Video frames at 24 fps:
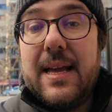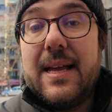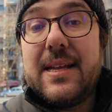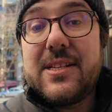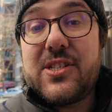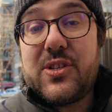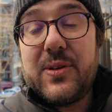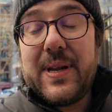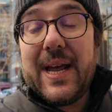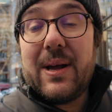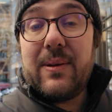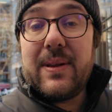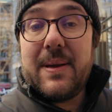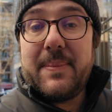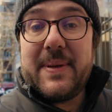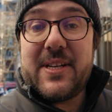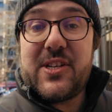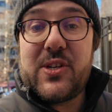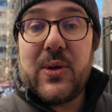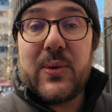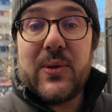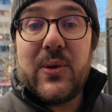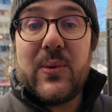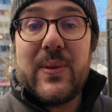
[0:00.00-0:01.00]
So now let me
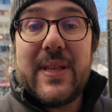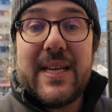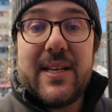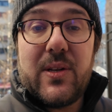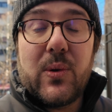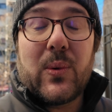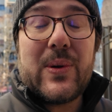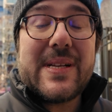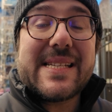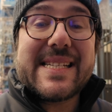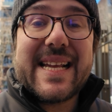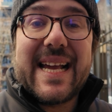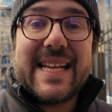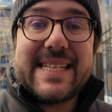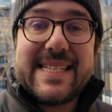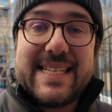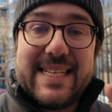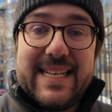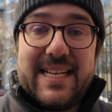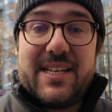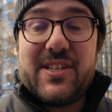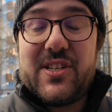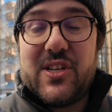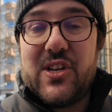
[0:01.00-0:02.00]
show you the noise
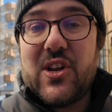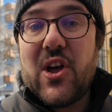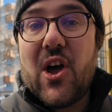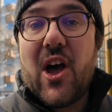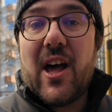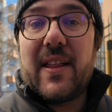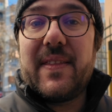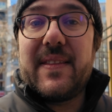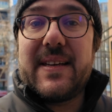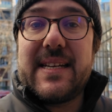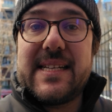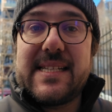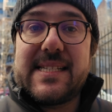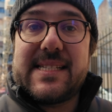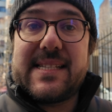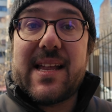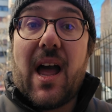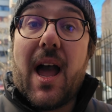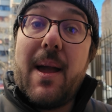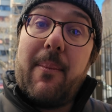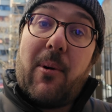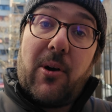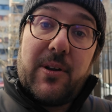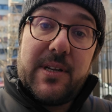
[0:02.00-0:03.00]
cancellation on this.
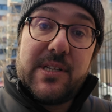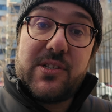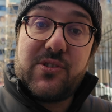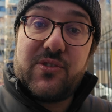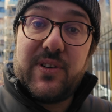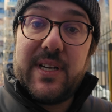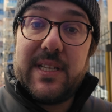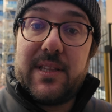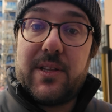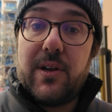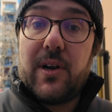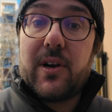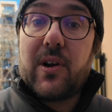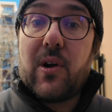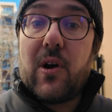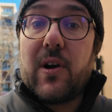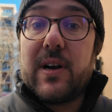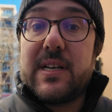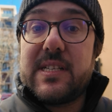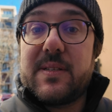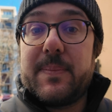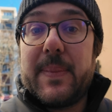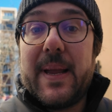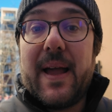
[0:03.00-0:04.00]
I'm on the street, there are
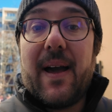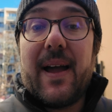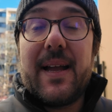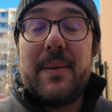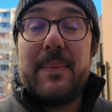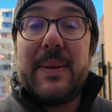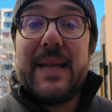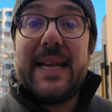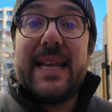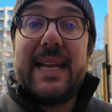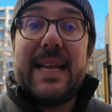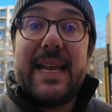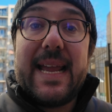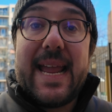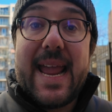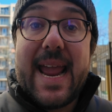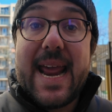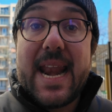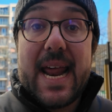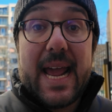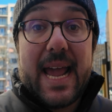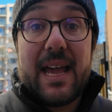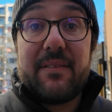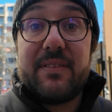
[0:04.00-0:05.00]
cars behind me,
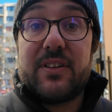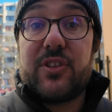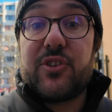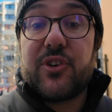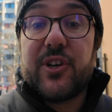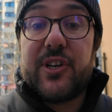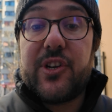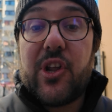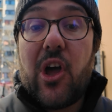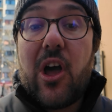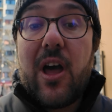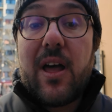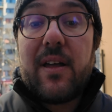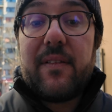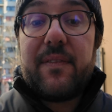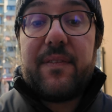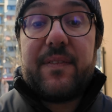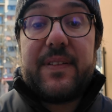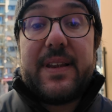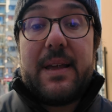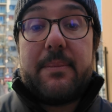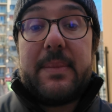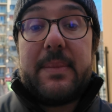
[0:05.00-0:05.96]
and I have it turned off. Let